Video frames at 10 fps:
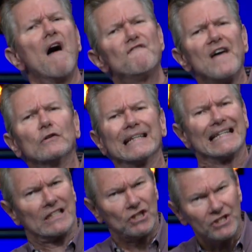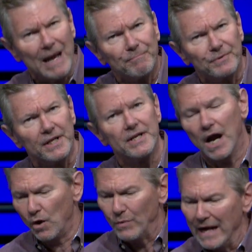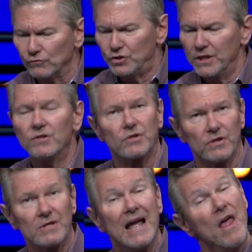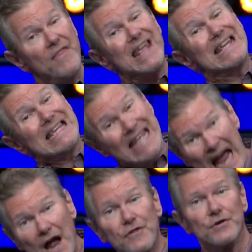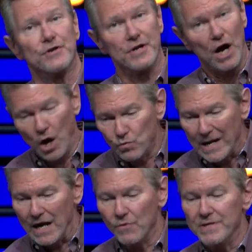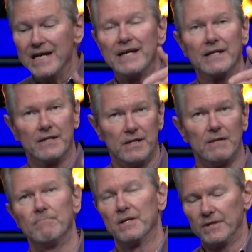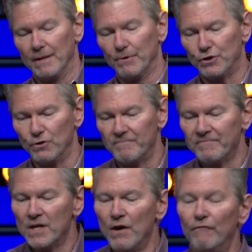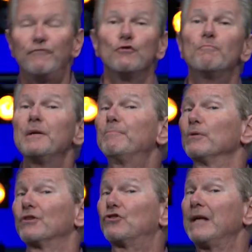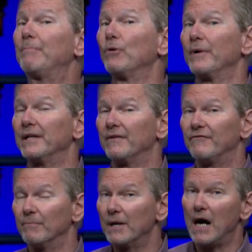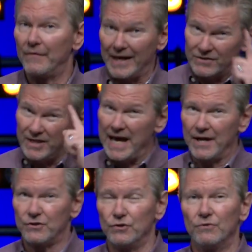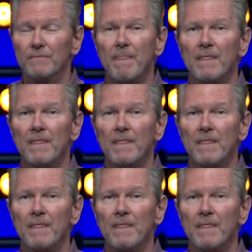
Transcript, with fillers: felt accepted around Jesus. They gathered around him. Number two, view people as separated from God. That's the attitude.